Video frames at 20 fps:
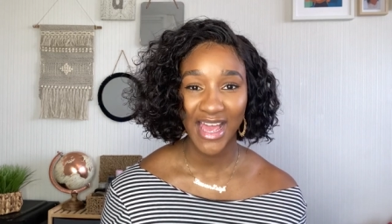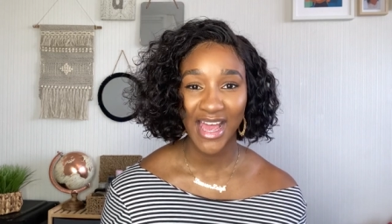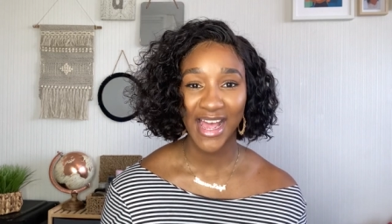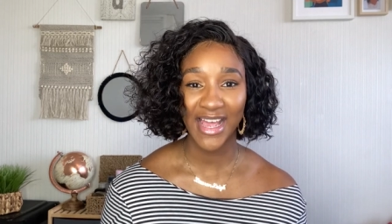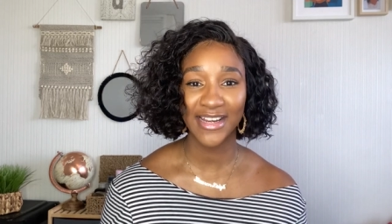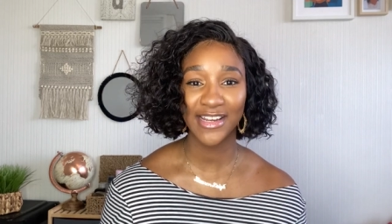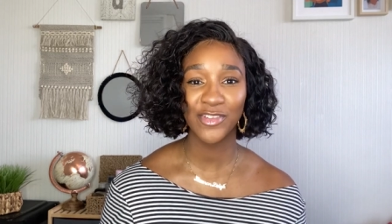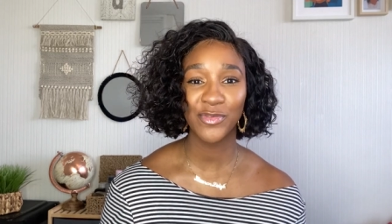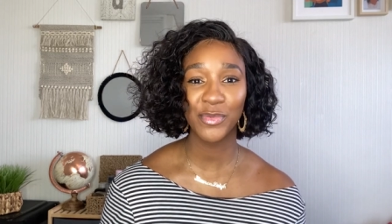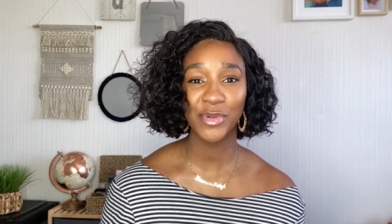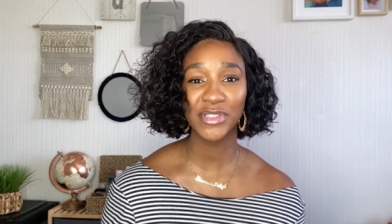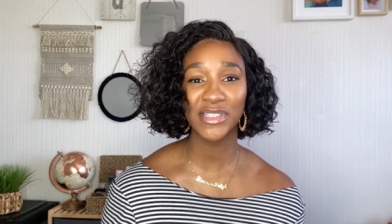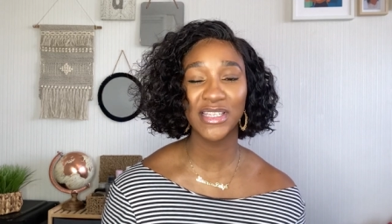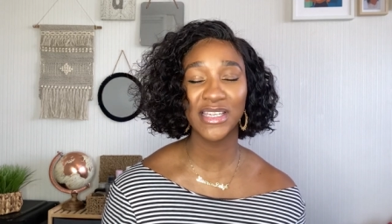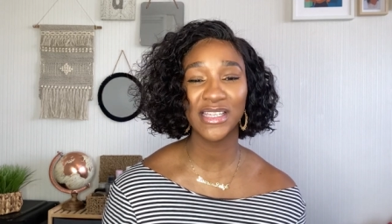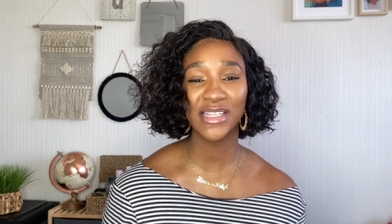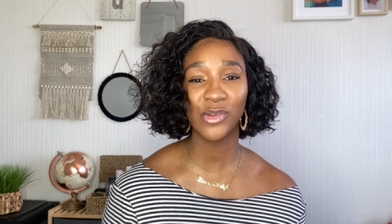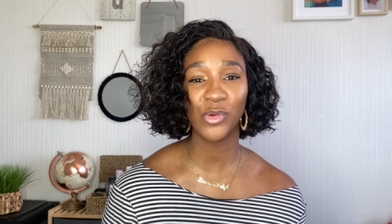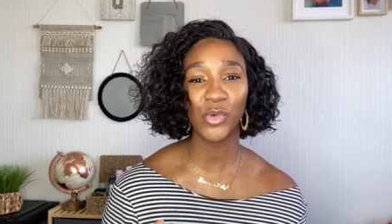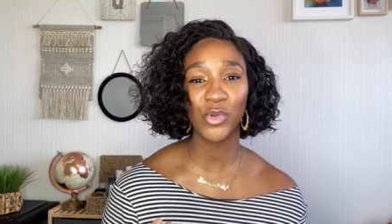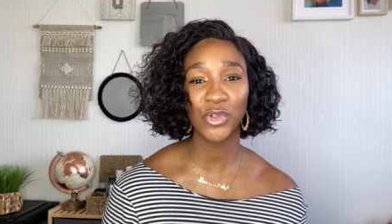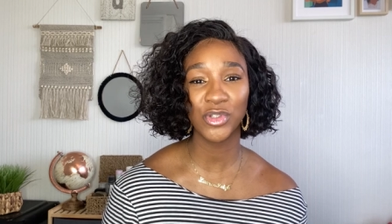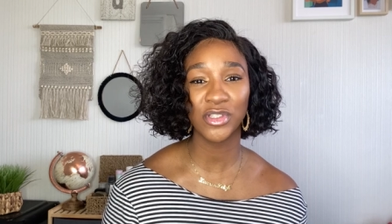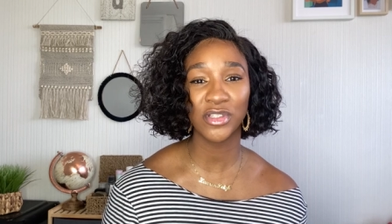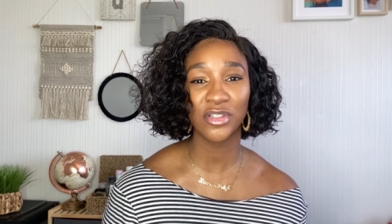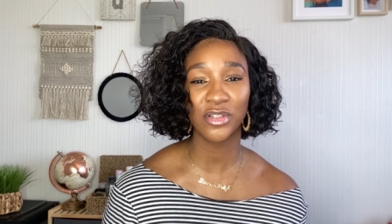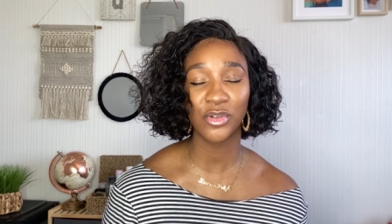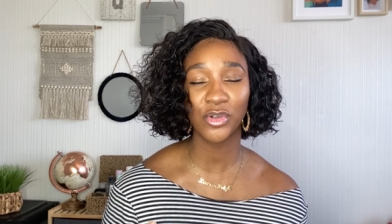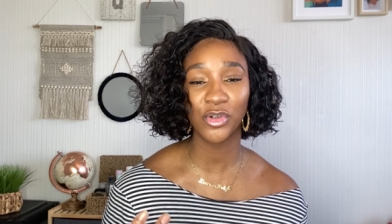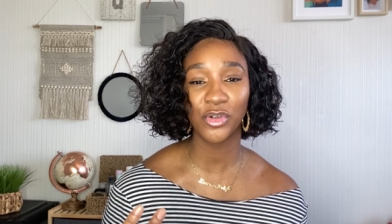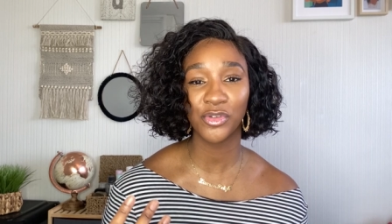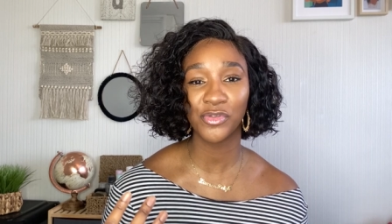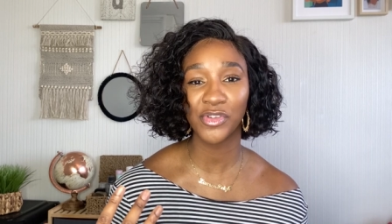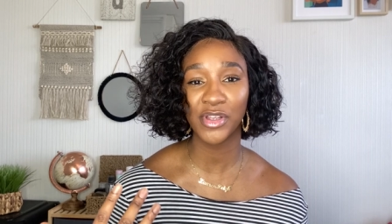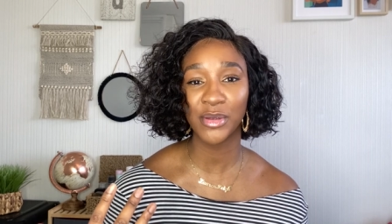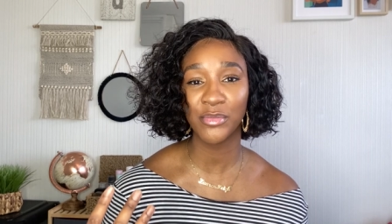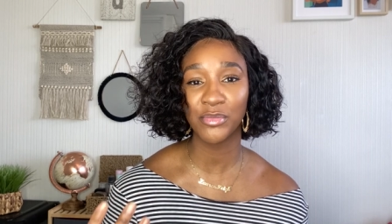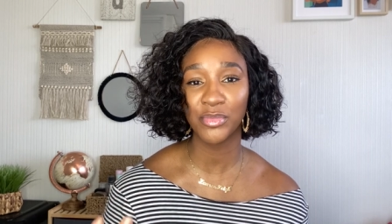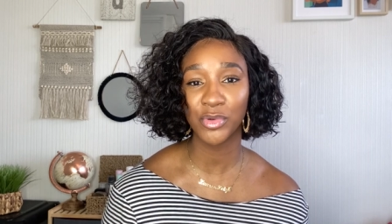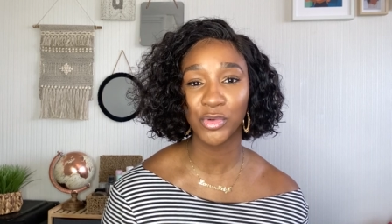and I've put it in order of
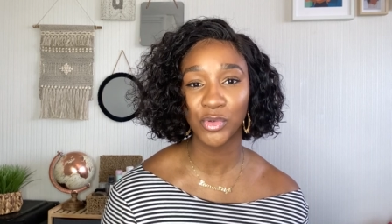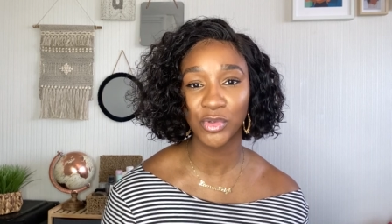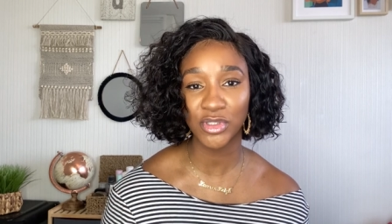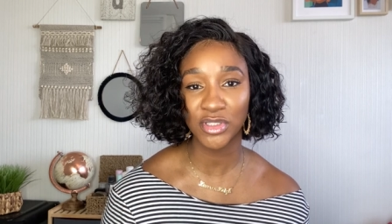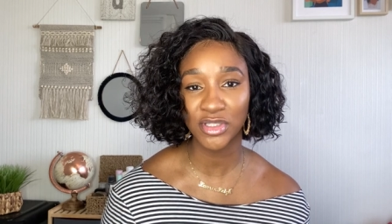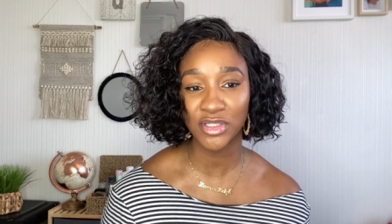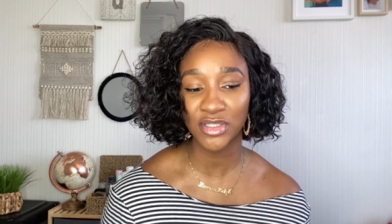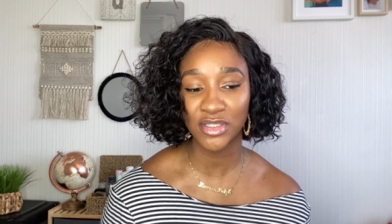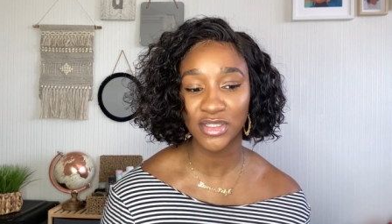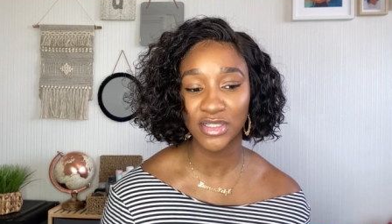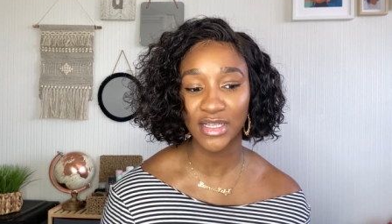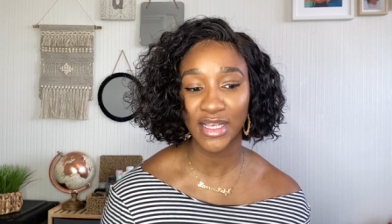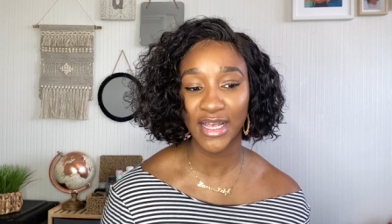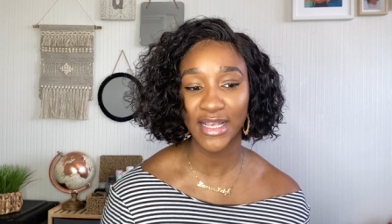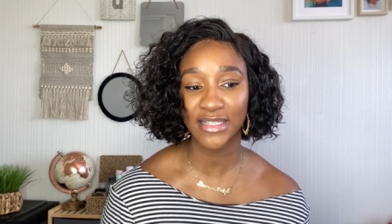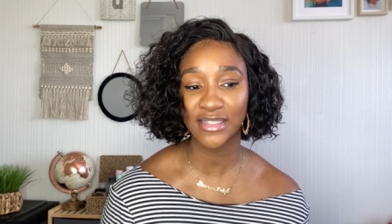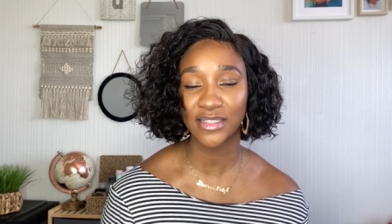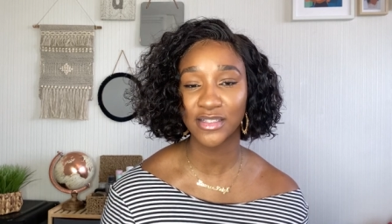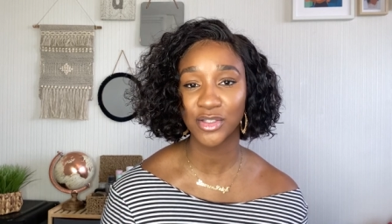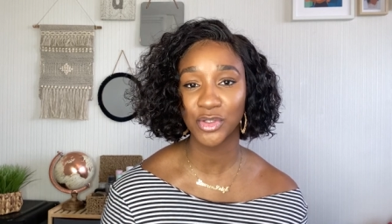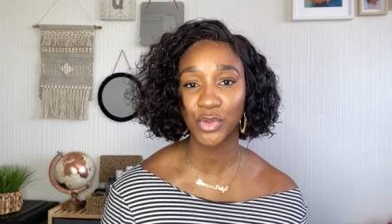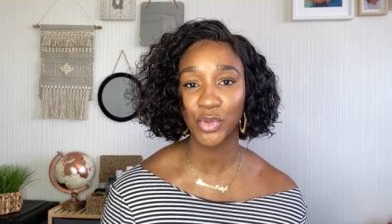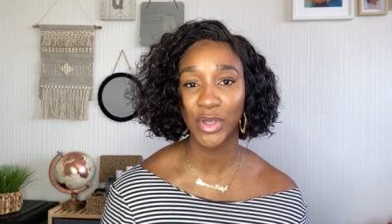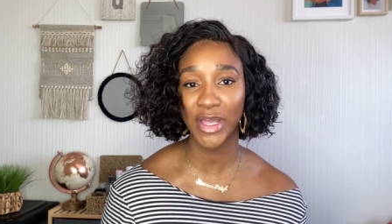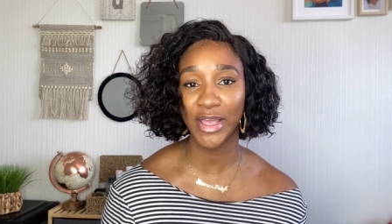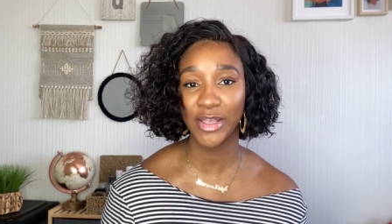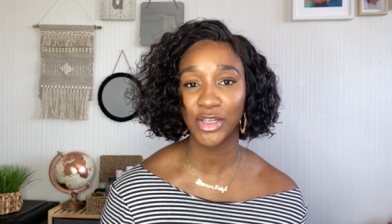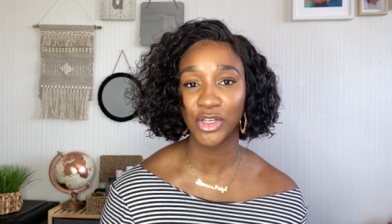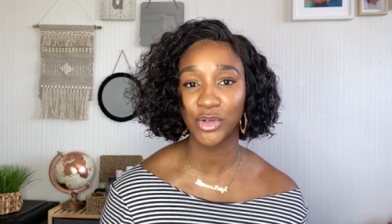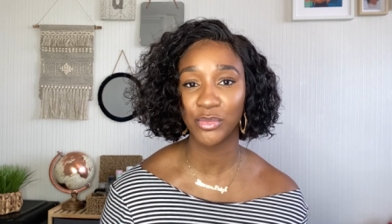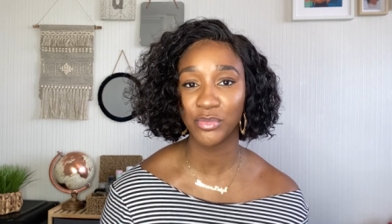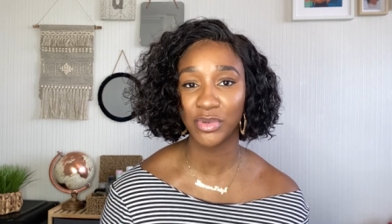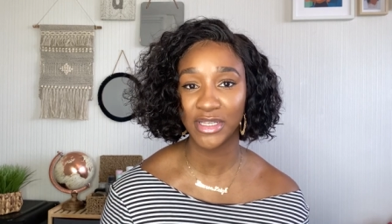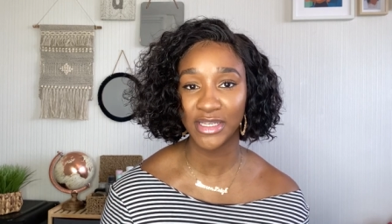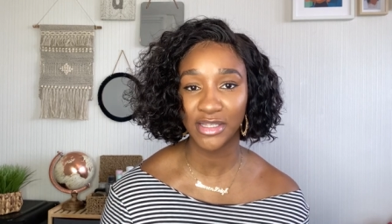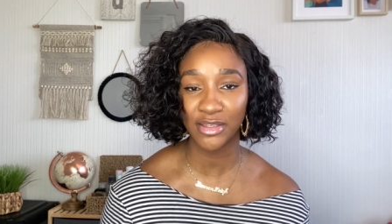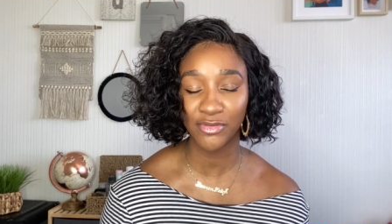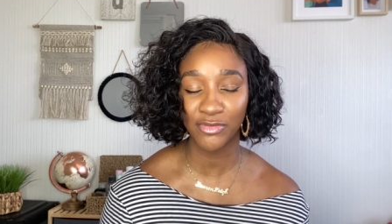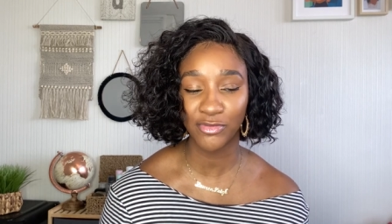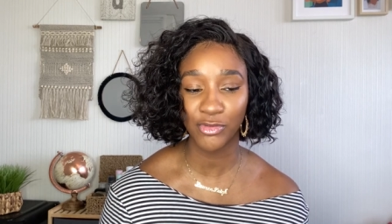importance as to how you
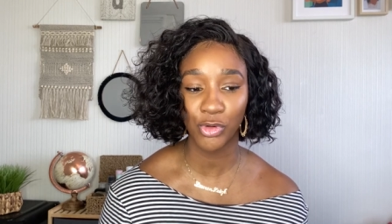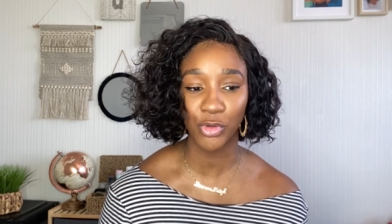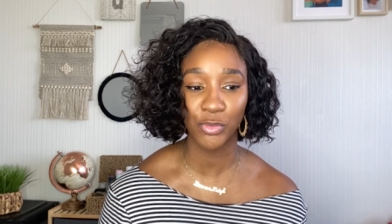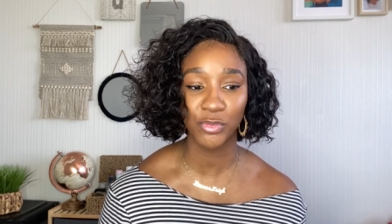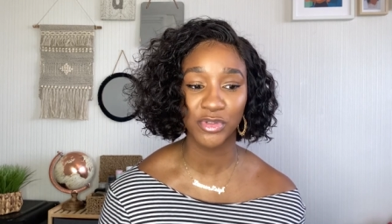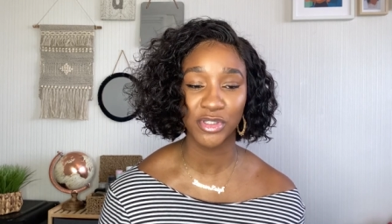complete the form.